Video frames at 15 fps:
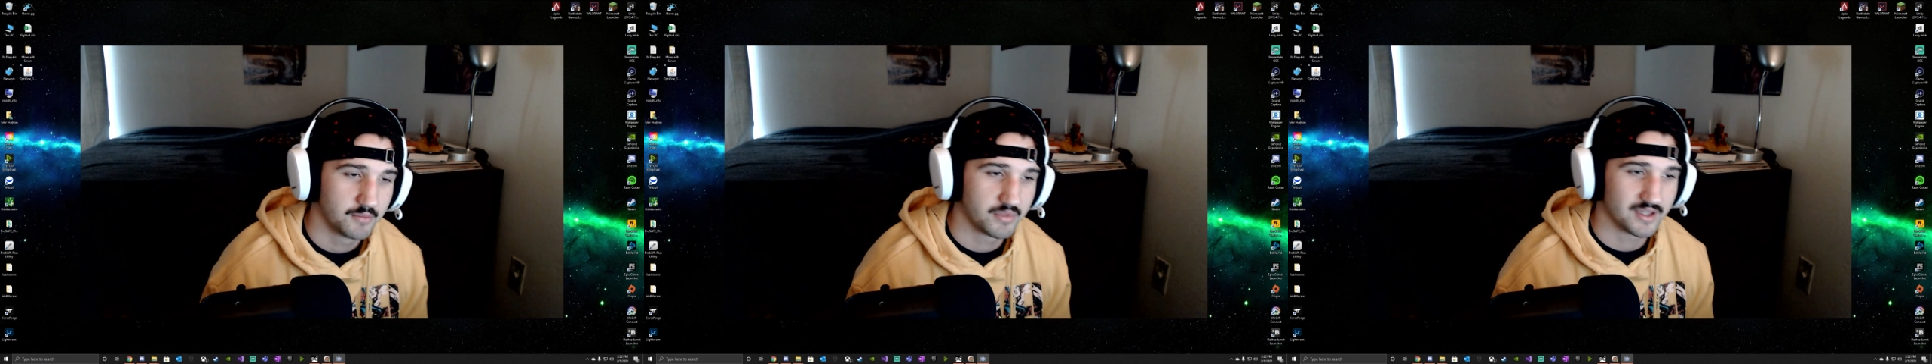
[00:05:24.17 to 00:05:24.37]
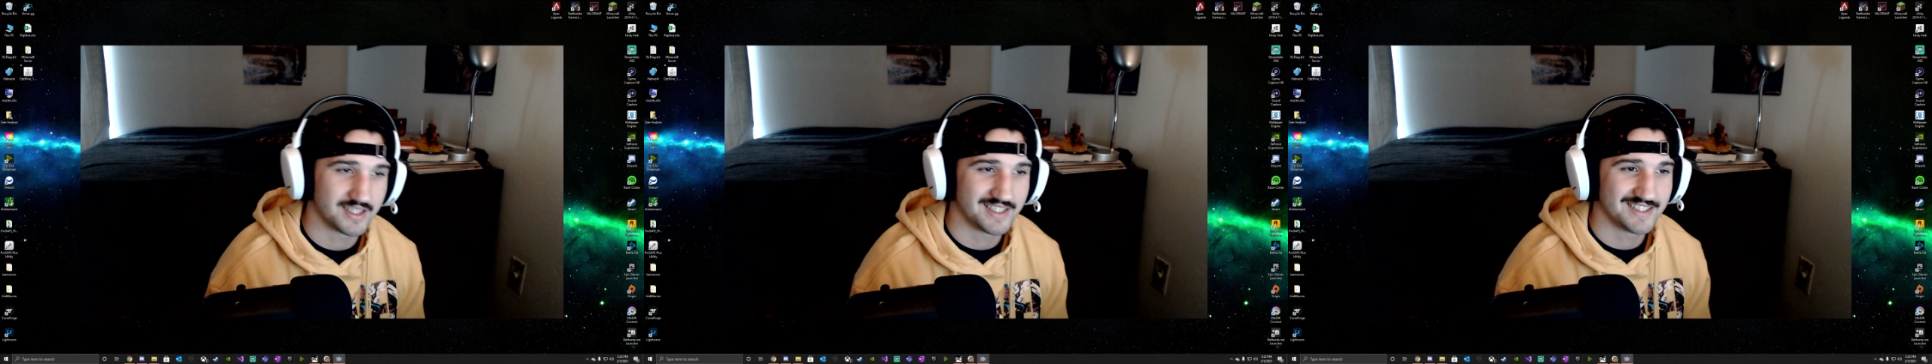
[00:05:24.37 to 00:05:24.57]

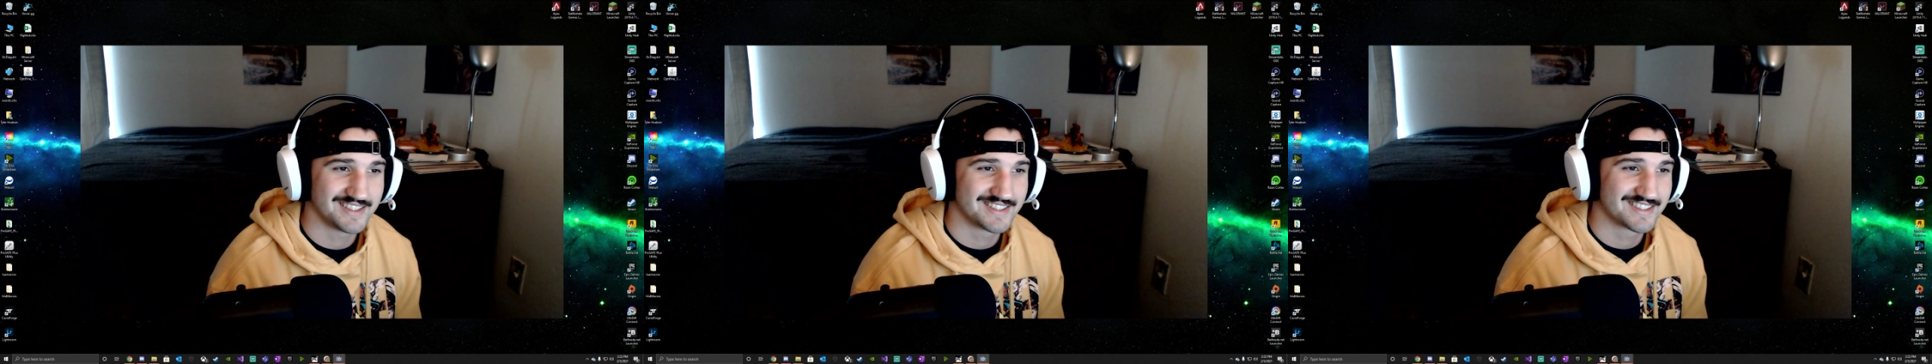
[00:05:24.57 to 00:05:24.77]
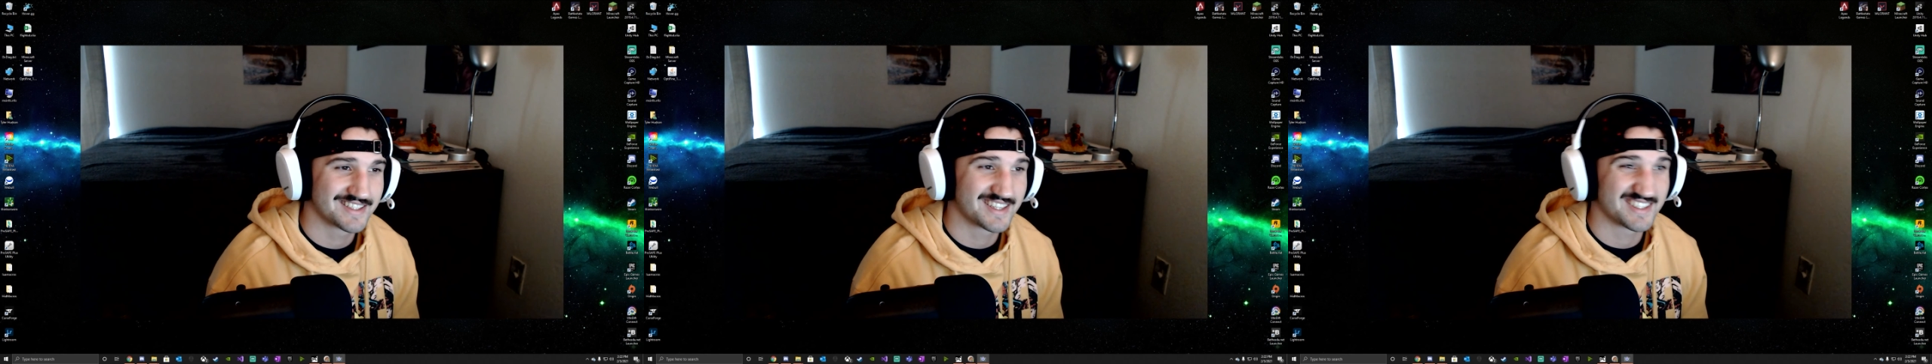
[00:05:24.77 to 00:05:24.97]

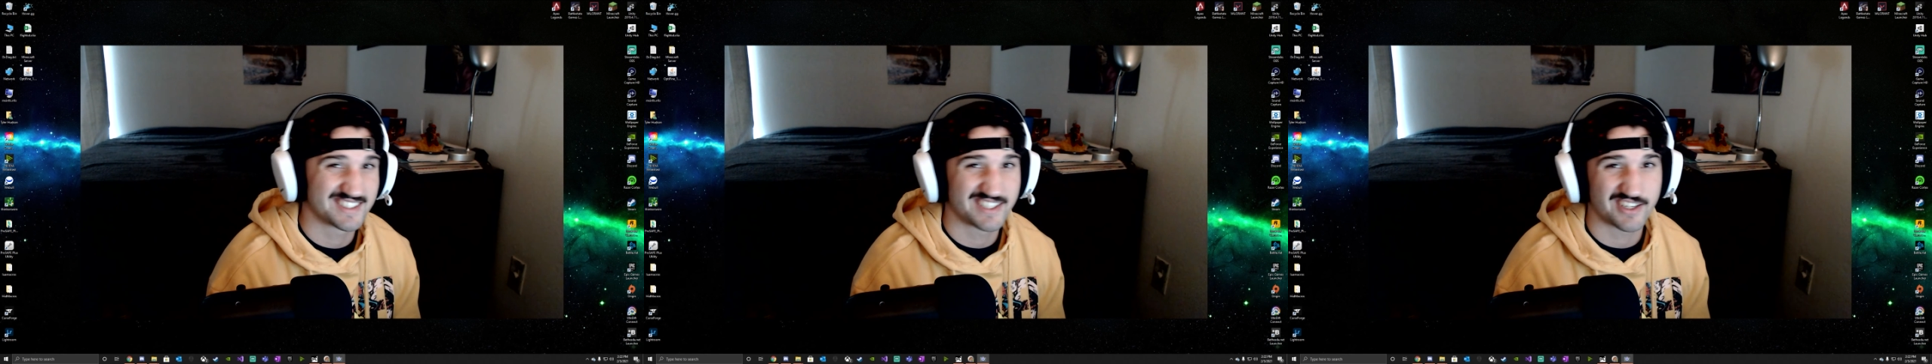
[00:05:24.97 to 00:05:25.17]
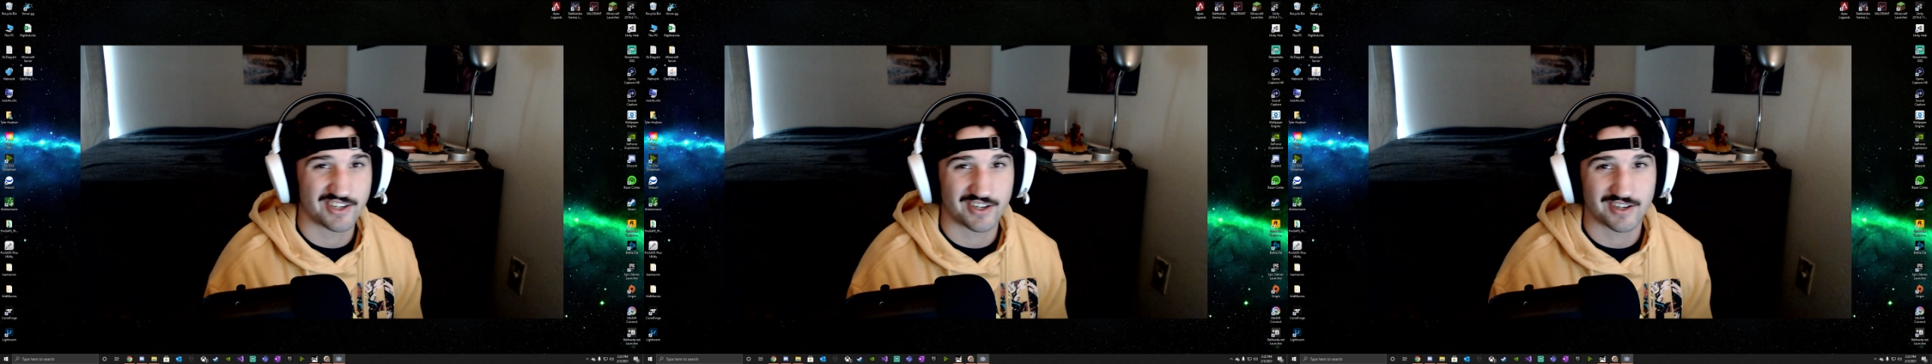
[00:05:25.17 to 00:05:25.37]
Please
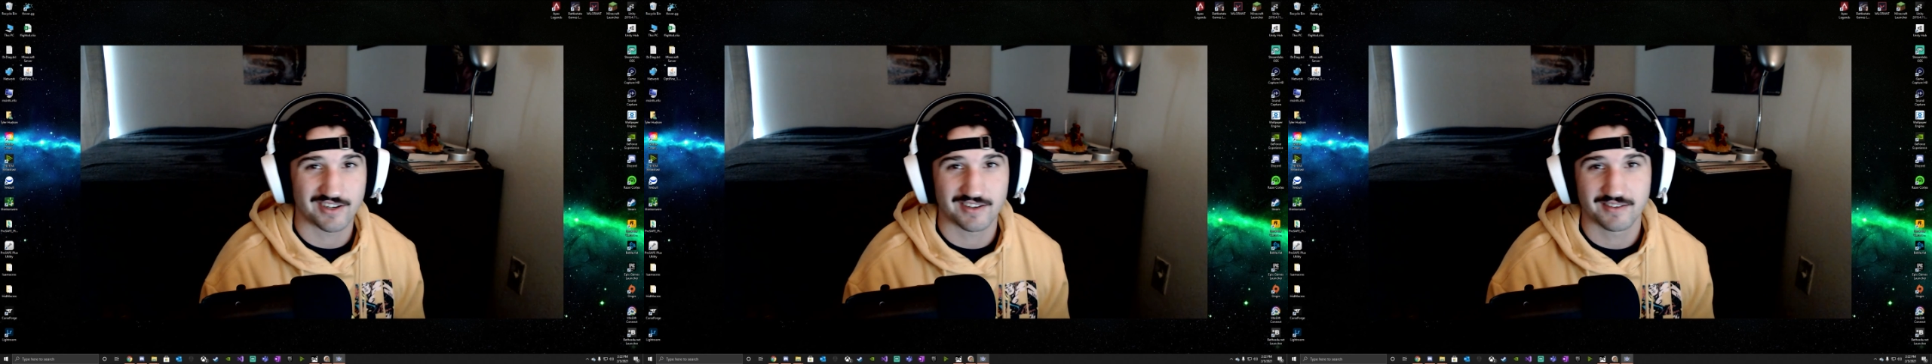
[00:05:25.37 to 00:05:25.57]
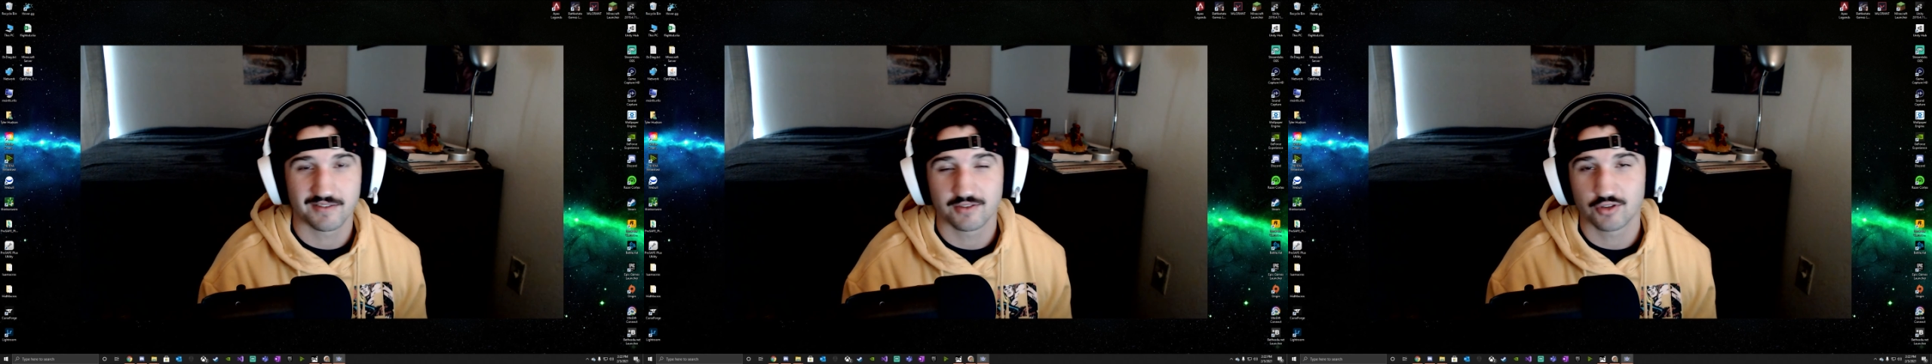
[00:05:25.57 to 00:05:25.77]

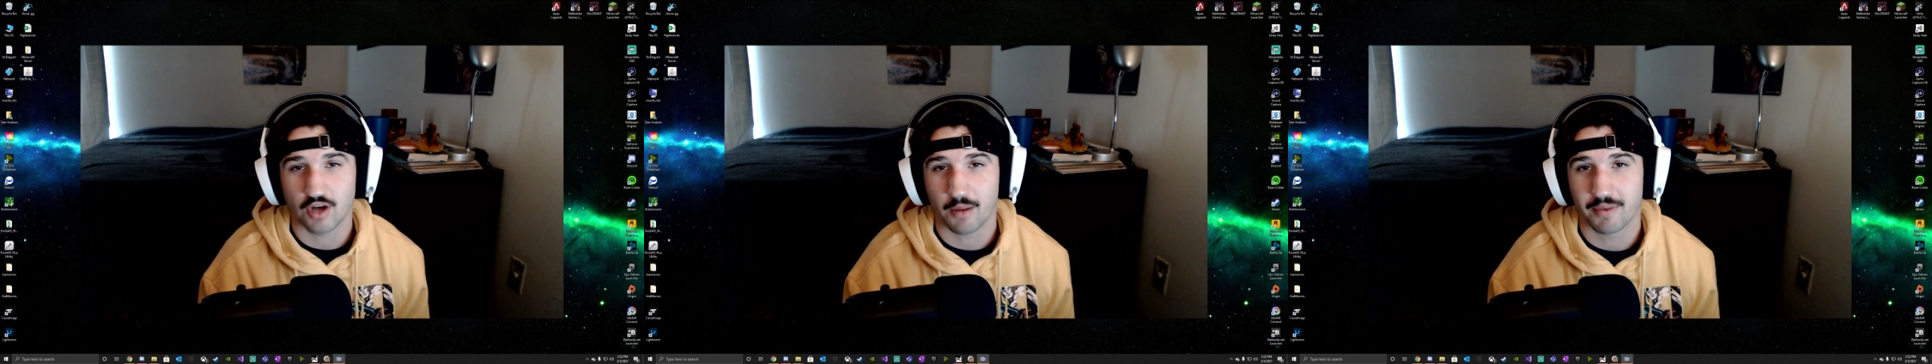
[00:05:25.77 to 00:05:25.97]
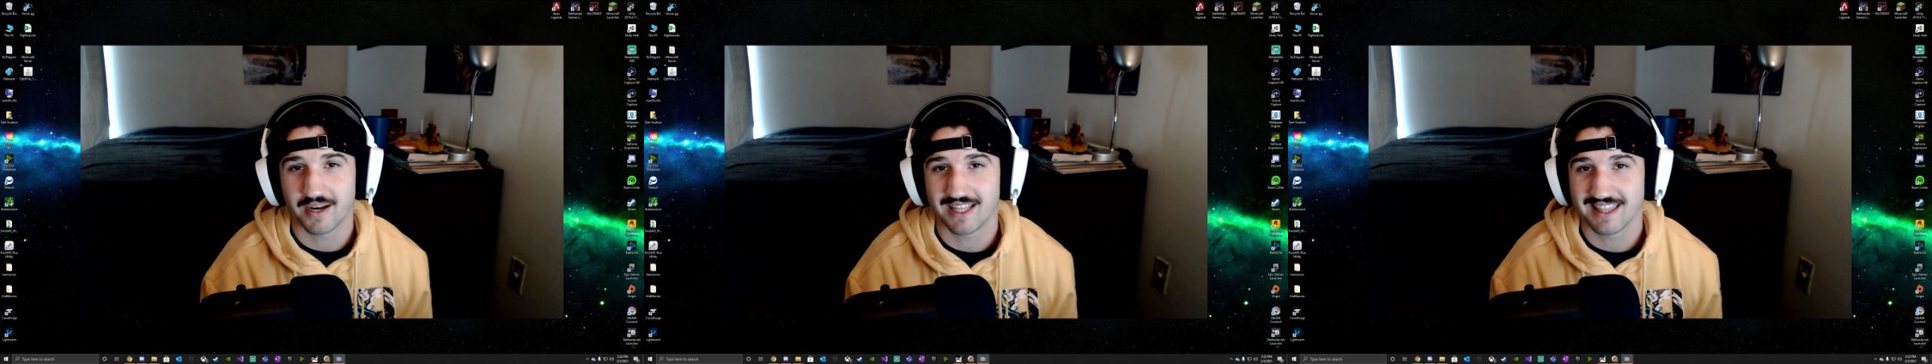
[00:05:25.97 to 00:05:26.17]
consider
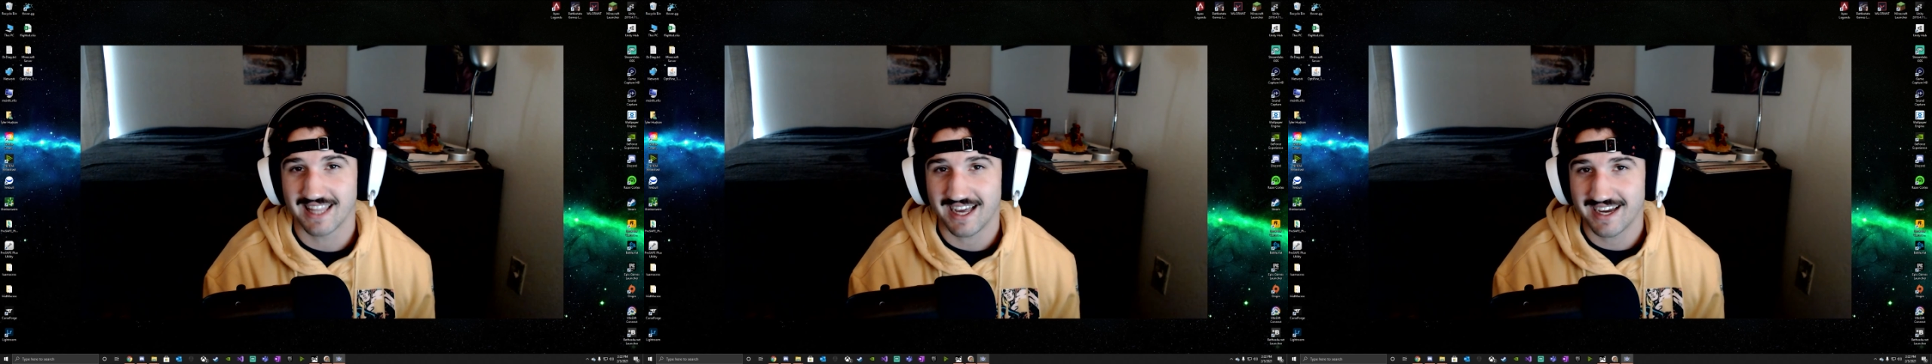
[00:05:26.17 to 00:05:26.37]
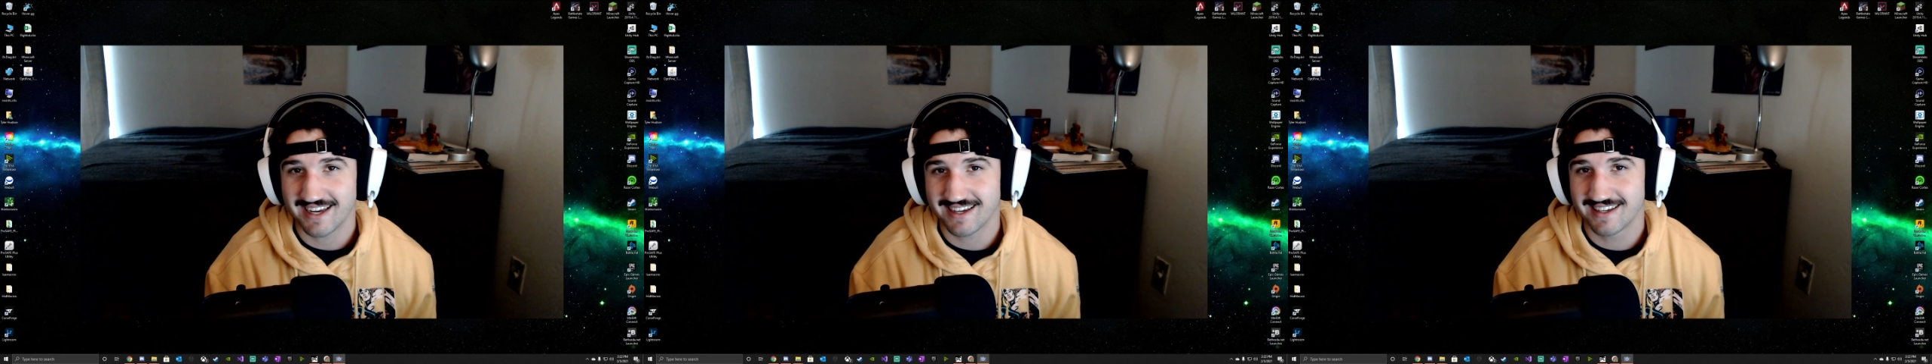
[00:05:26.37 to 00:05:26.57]
dropping a
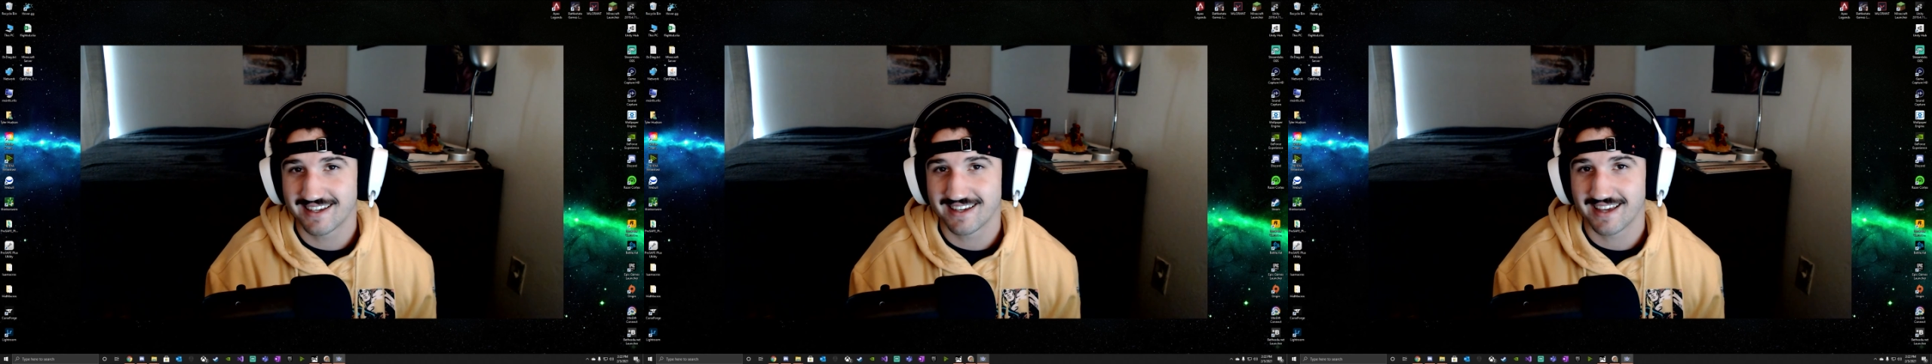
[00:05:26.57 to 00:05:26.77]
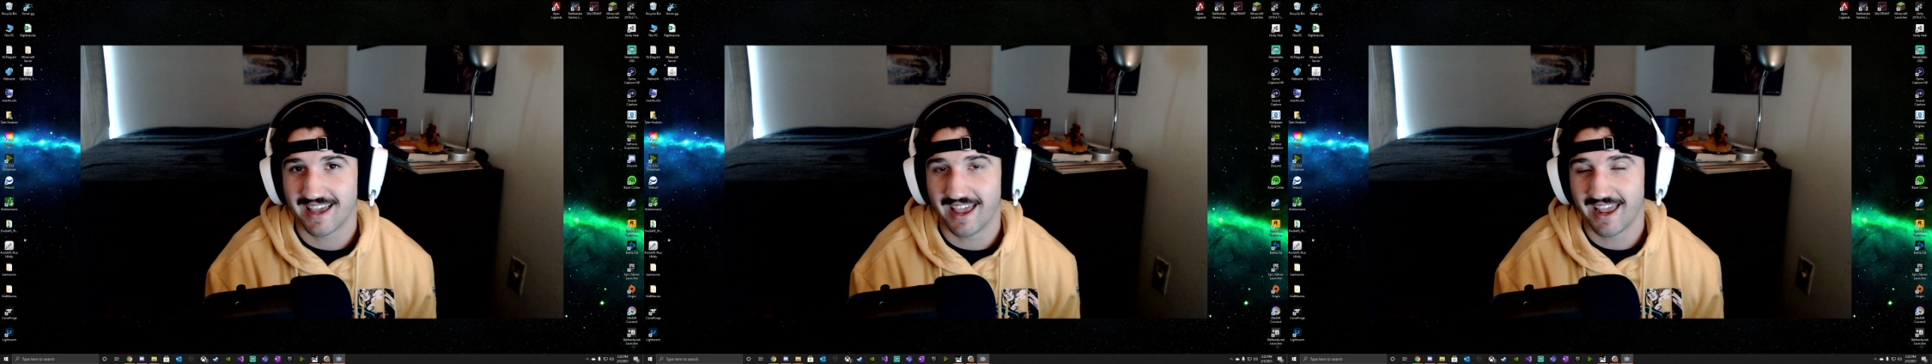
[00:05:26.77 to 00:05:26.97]
like